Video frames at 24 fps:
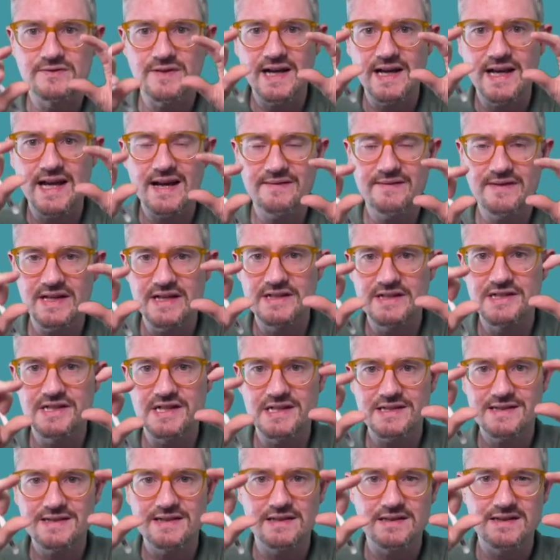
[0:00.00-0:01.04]
I have it
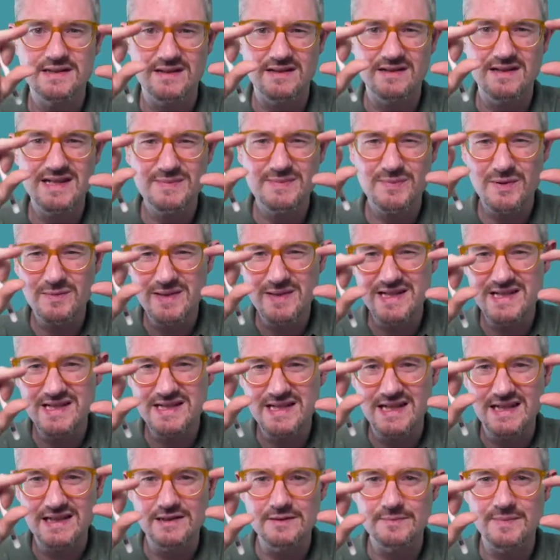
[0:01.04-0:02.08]
adjusted so it's probably
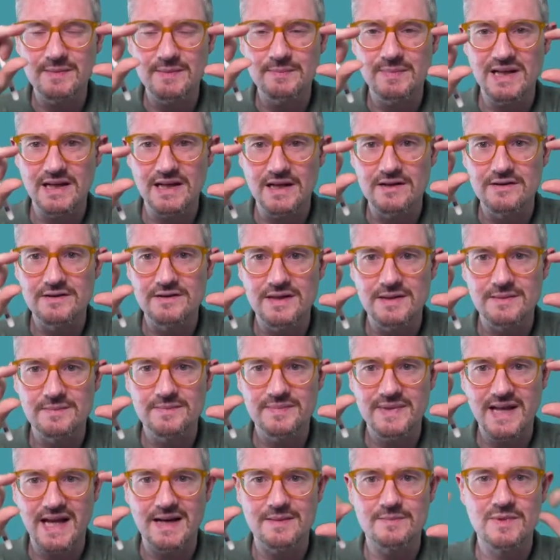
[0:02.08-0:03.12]
just a little bit below the
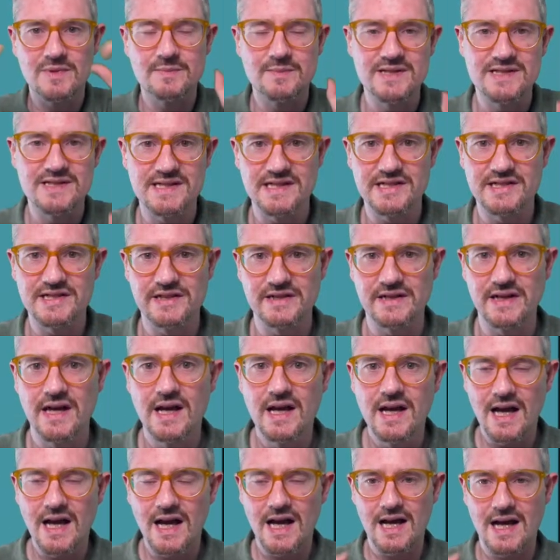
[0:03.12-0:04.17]
camera position,
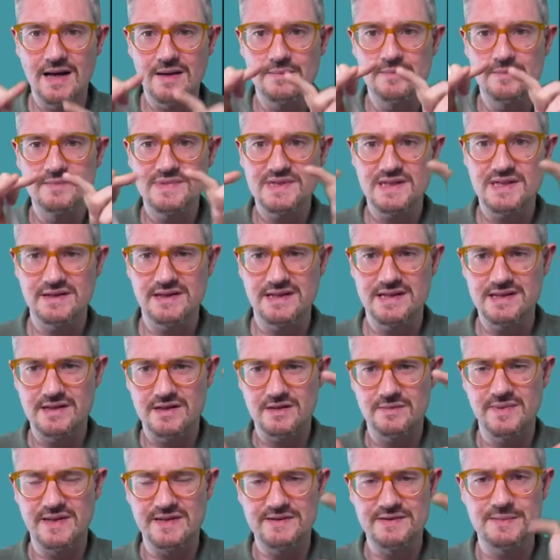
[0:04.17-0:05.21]
so that it's
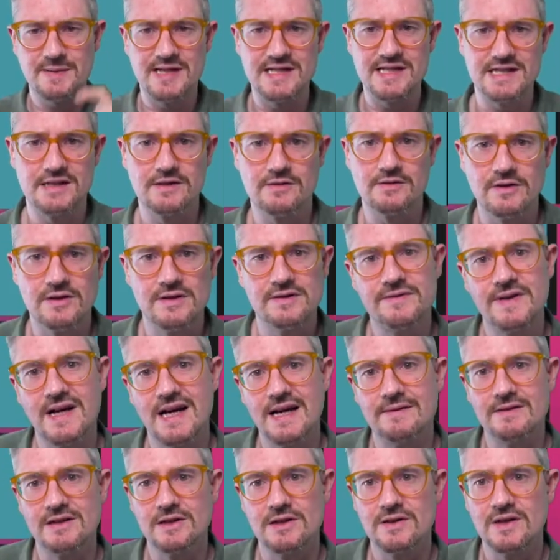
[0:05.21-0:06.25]
got a bit of space to grow if I
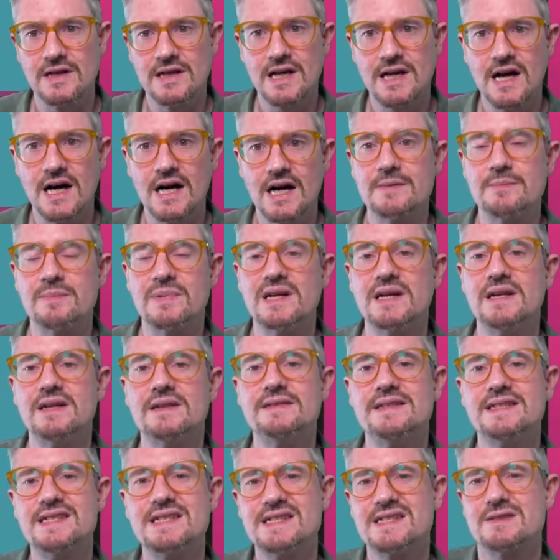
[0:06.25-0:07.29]
have a longer card.
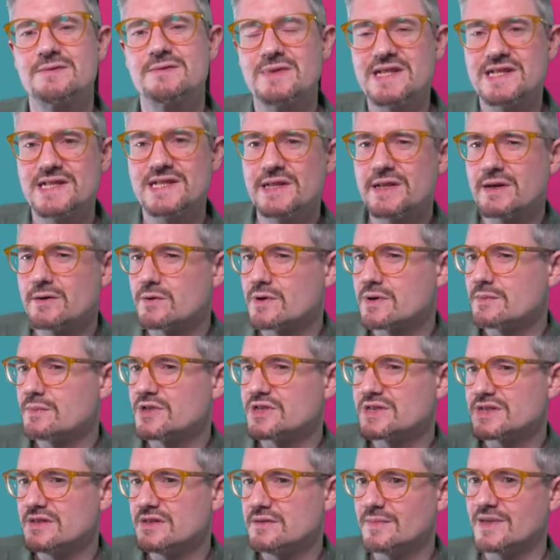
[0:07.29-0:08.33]
But this is a reason you don't want
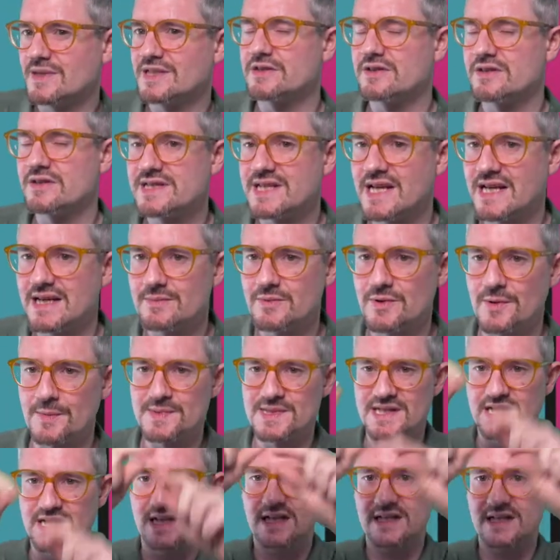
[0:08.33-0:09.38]
to put too much on a
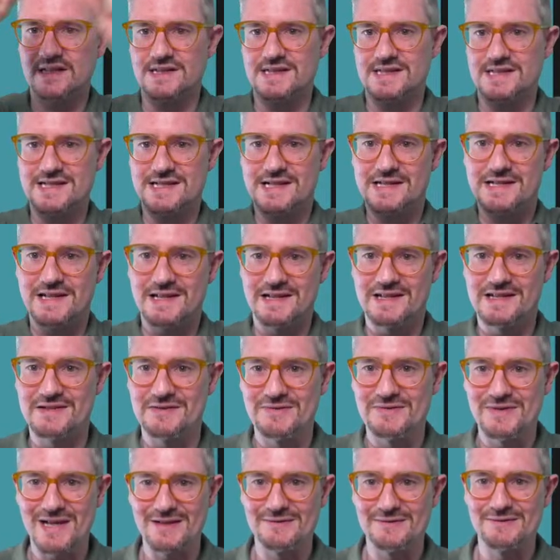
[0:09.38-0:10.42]
teleprompter card, because it's just going to
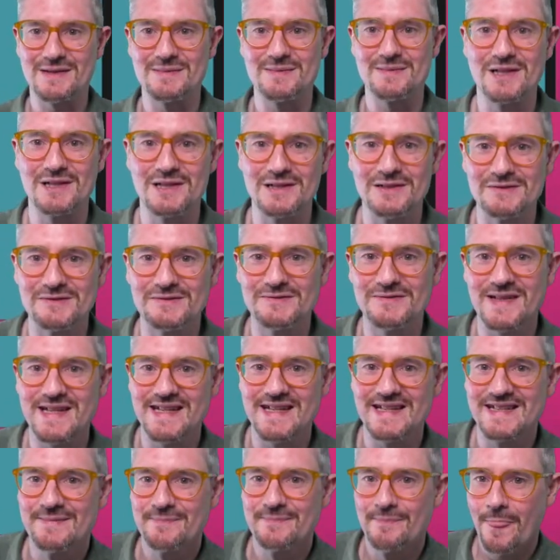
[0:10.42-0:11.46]
sort of cover up your whole
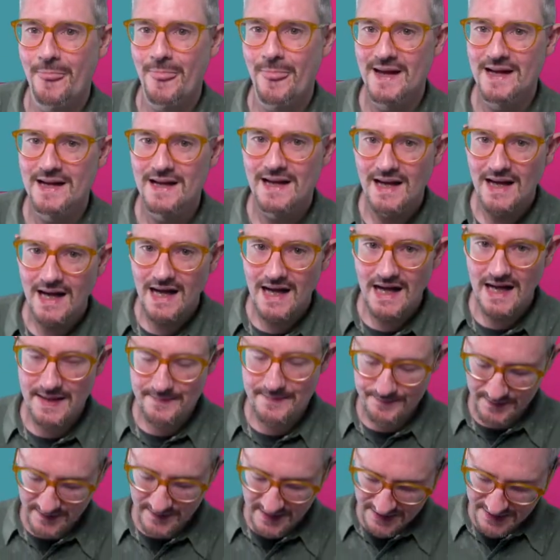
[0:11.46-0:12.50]
feed.
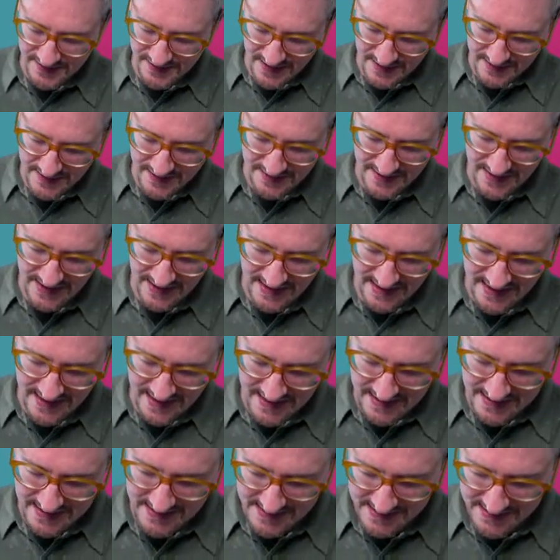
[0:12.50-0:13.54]
The third thing
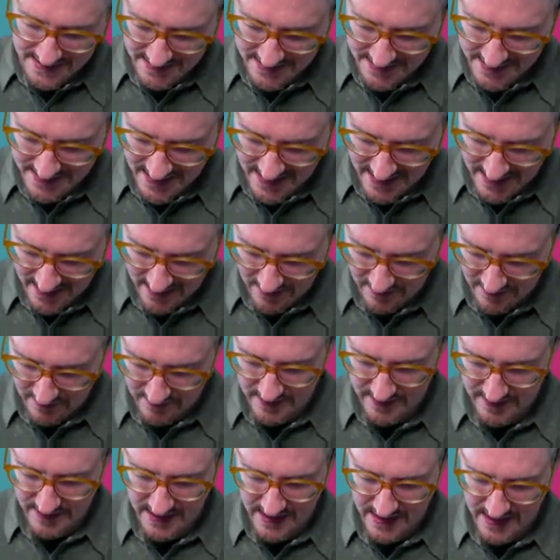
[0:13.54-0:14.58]
is
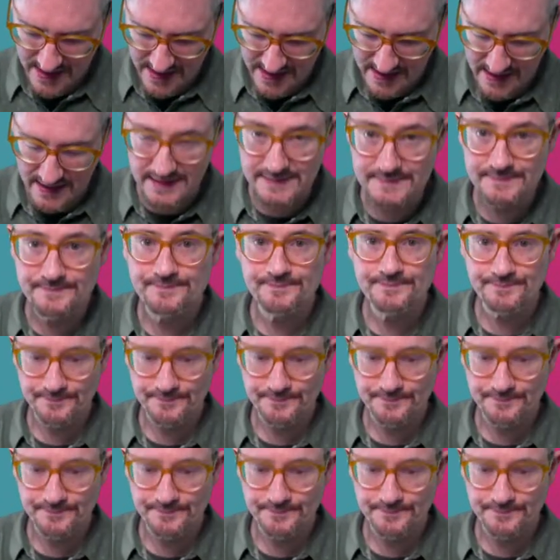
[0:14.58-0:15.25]
down here